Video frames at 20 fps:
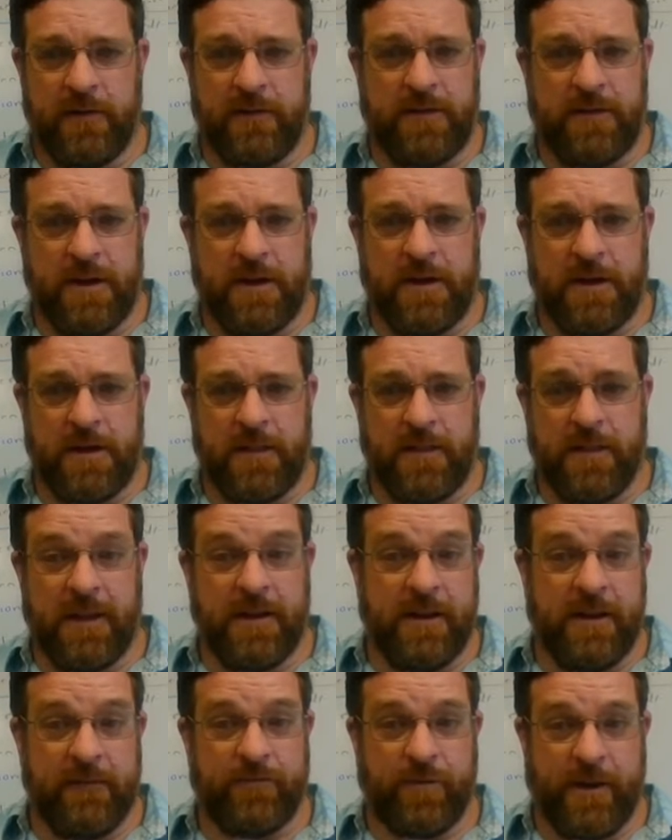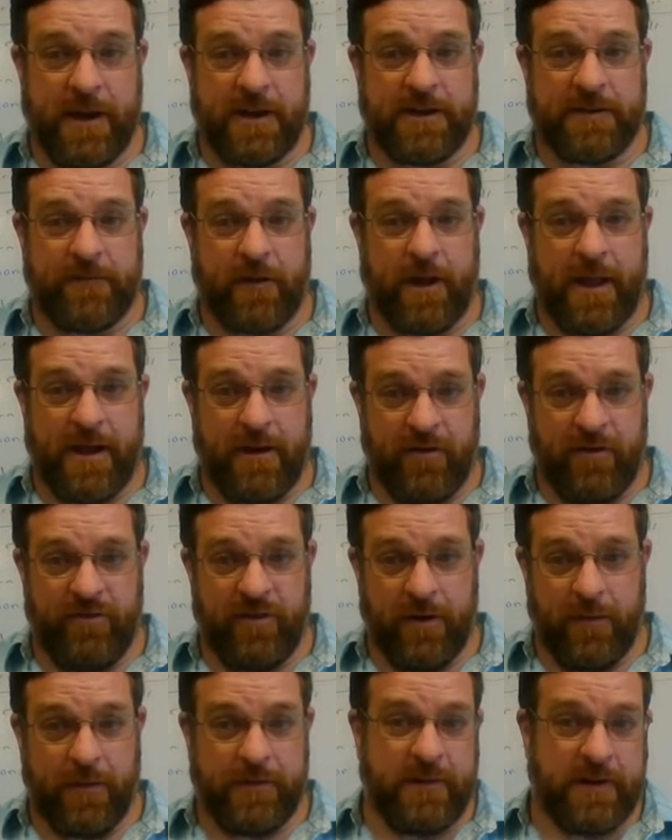It's uh, the idea of transferring
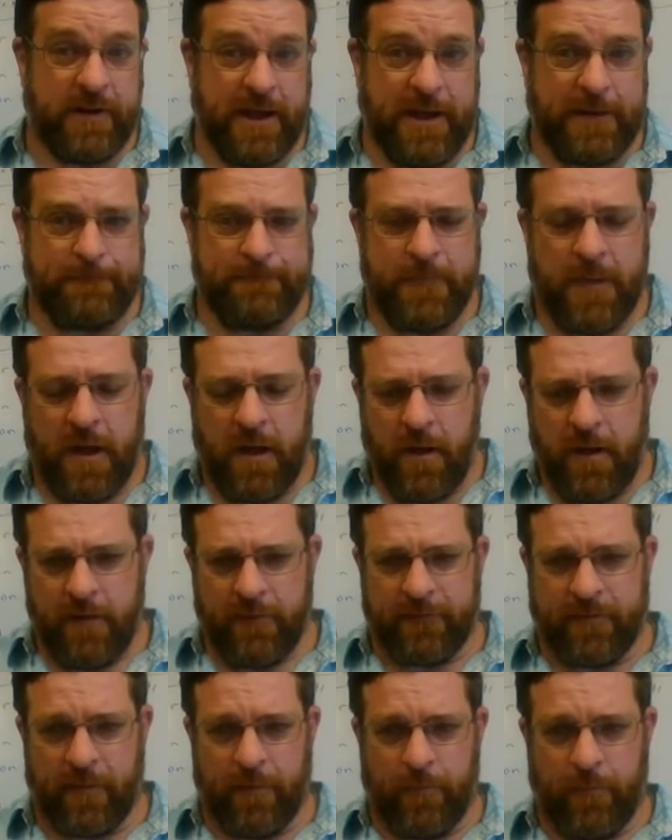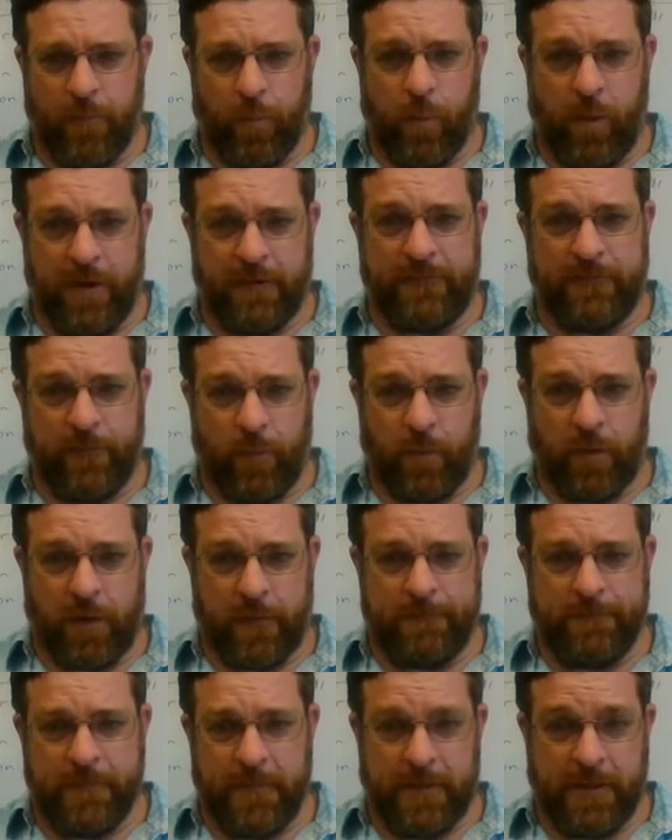energy once again from one
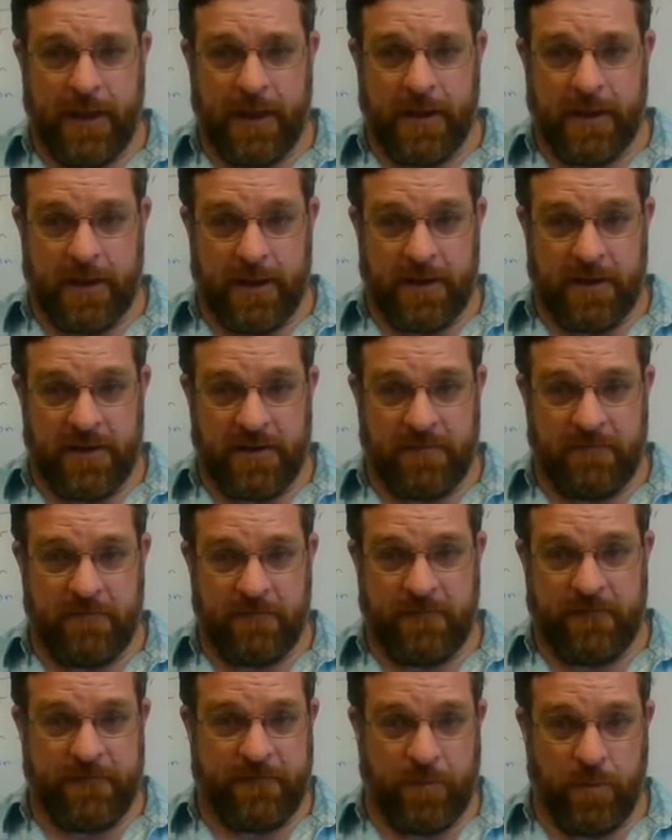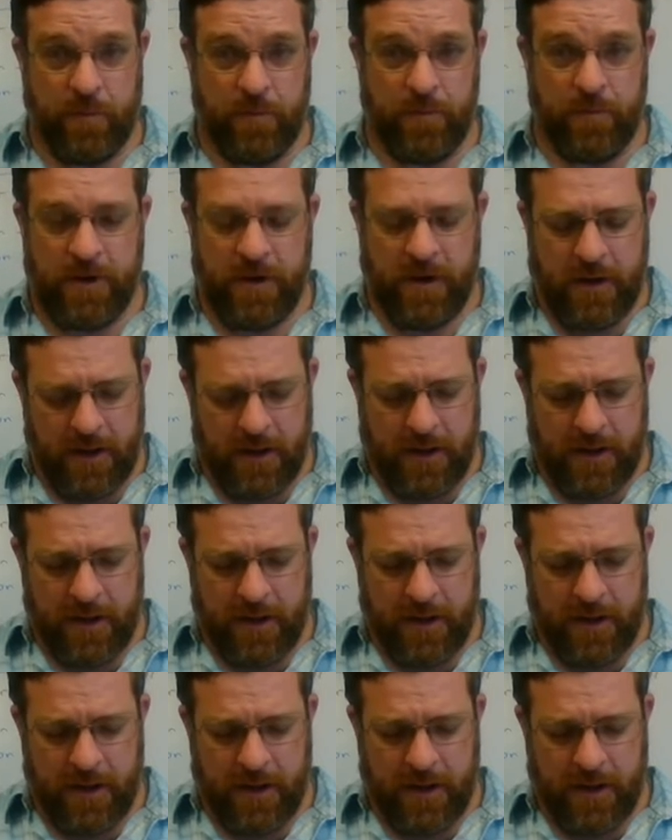form, like uh, food,